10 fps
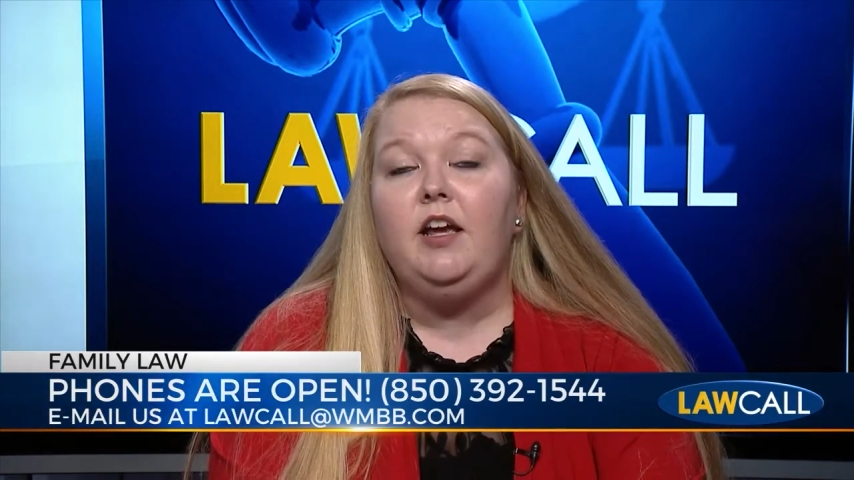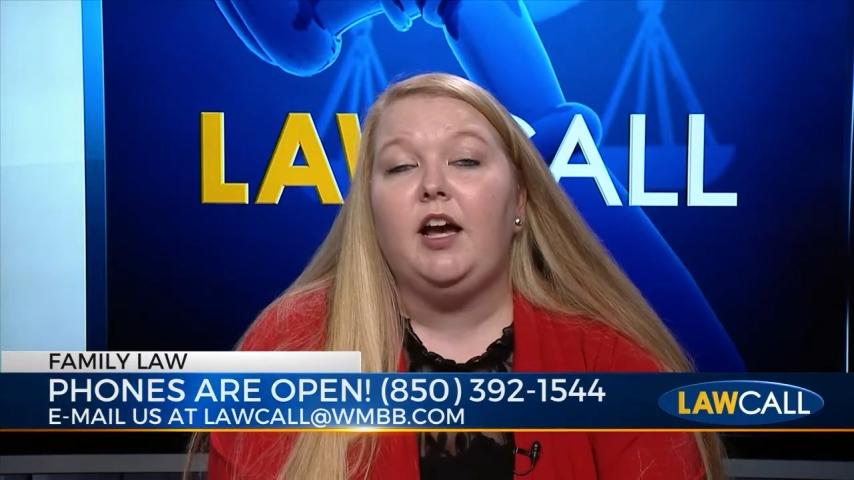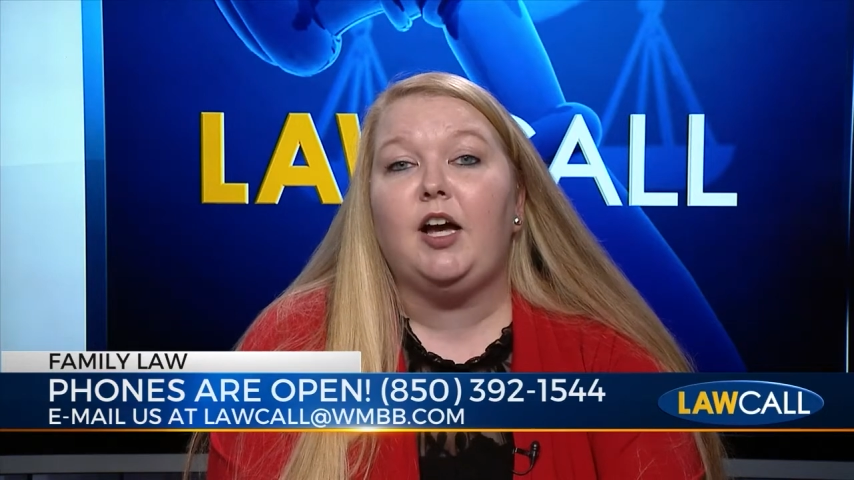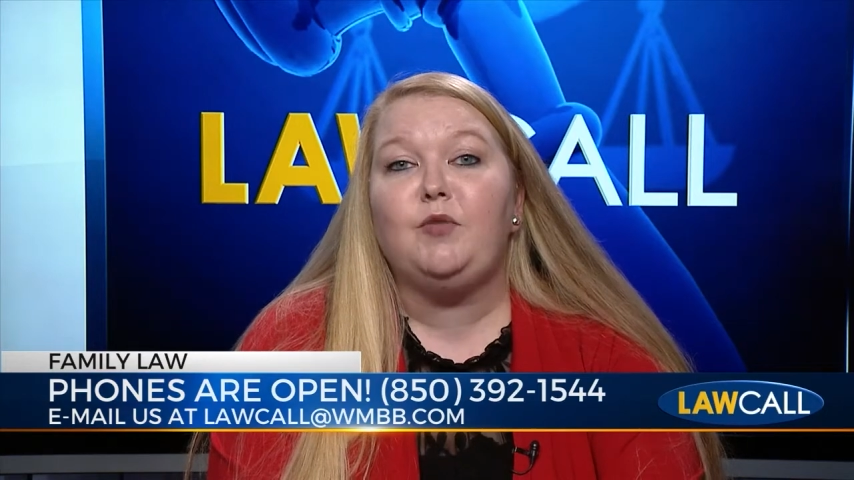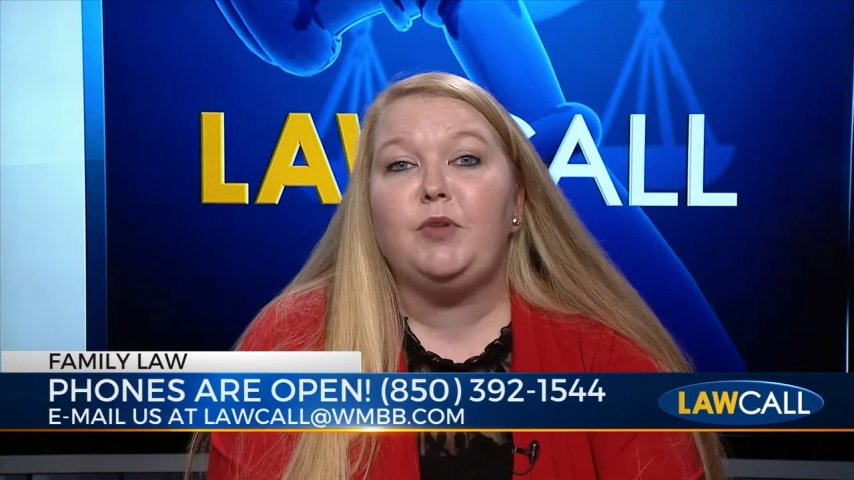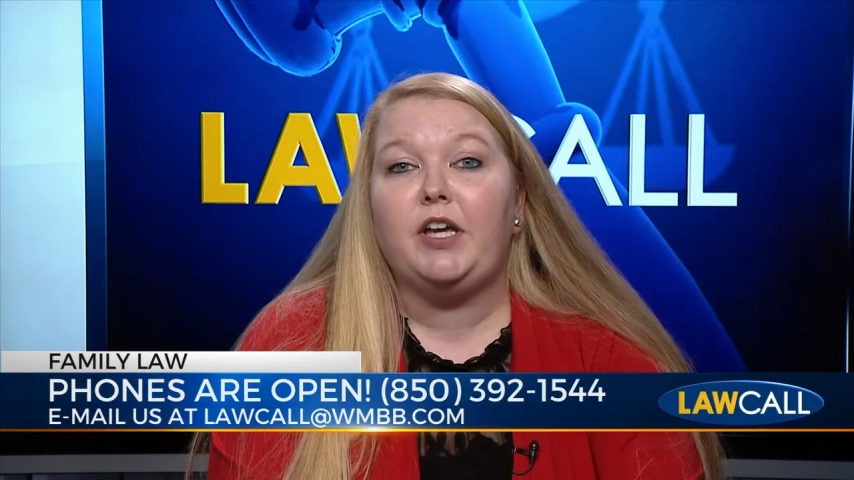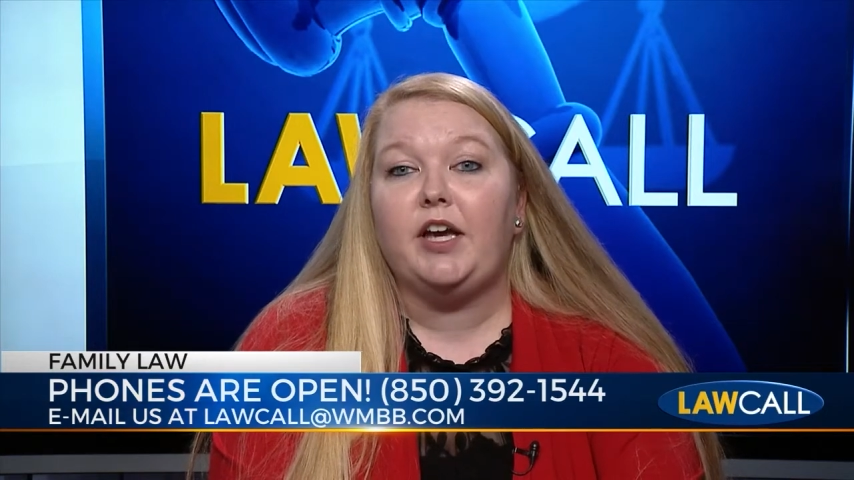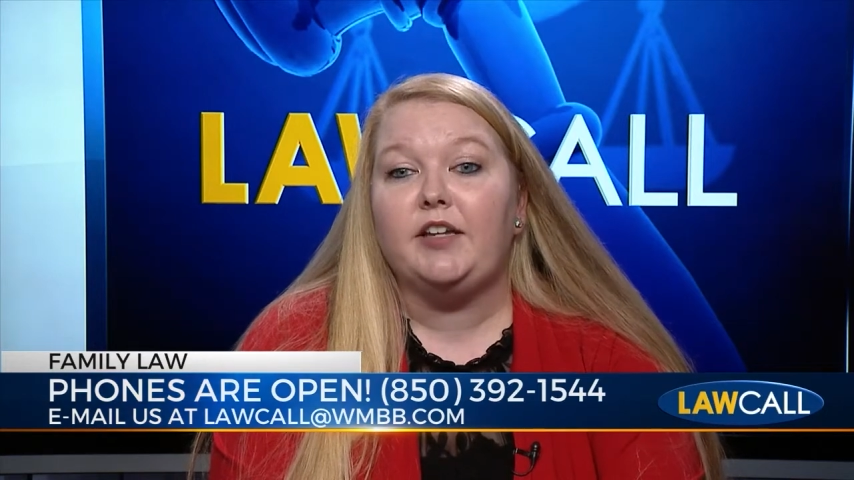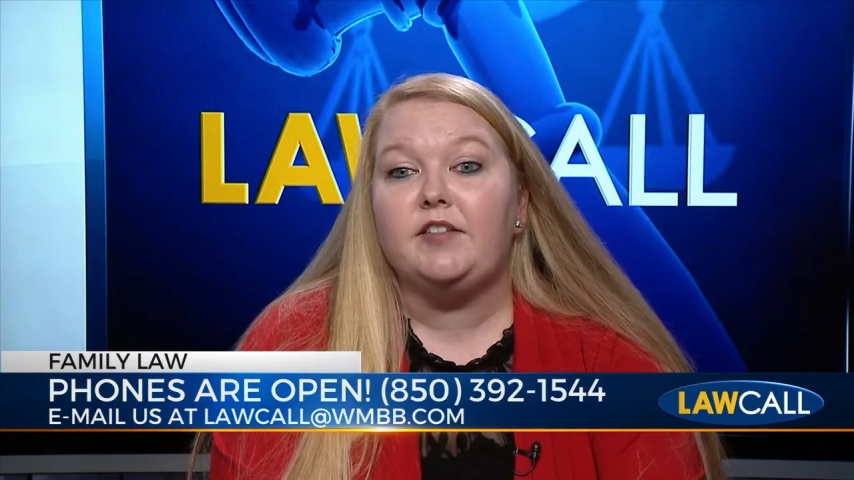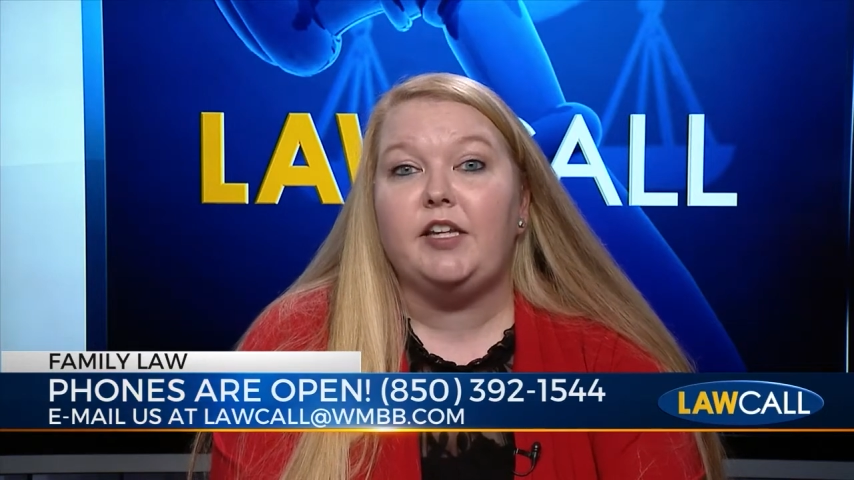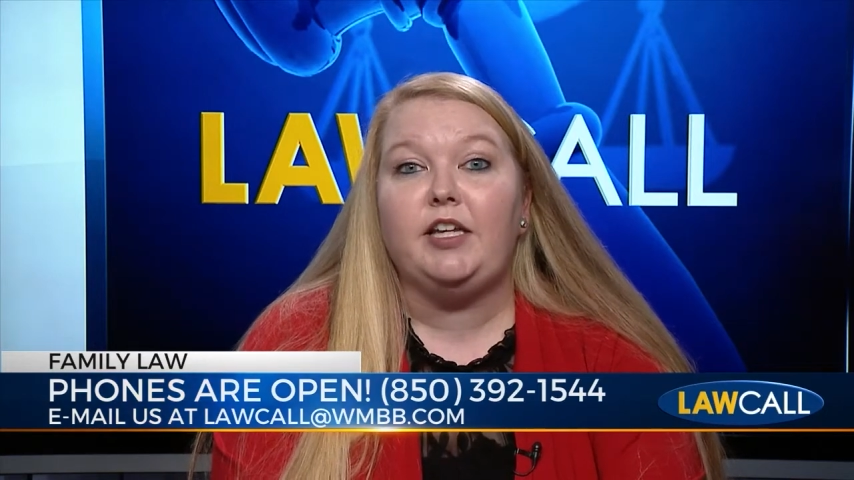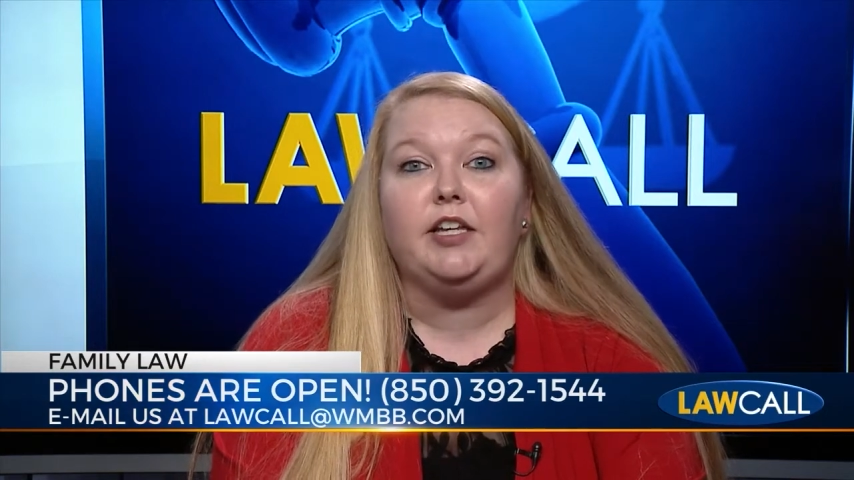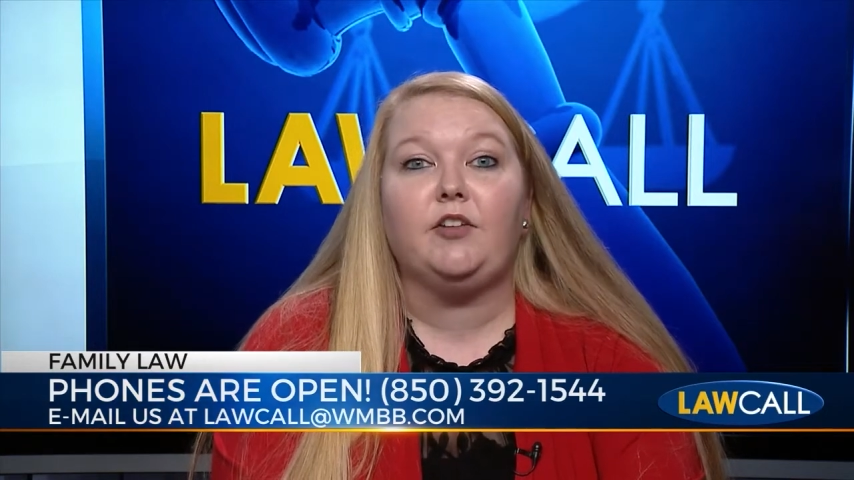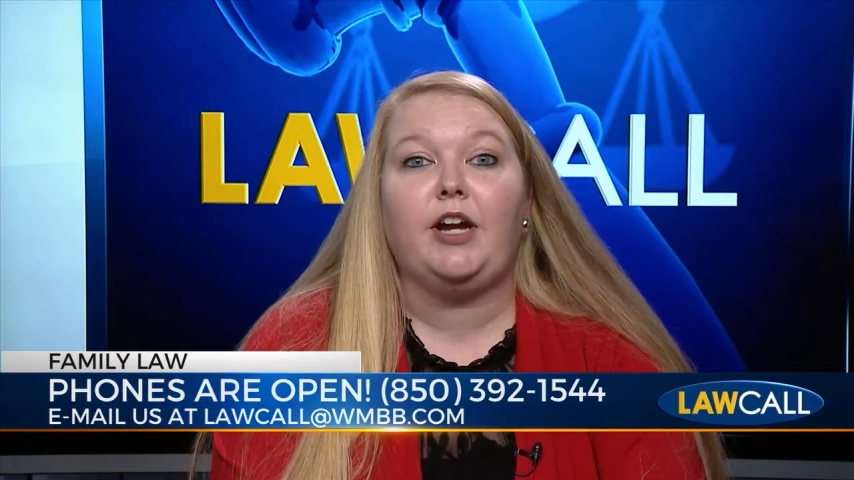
um, because he either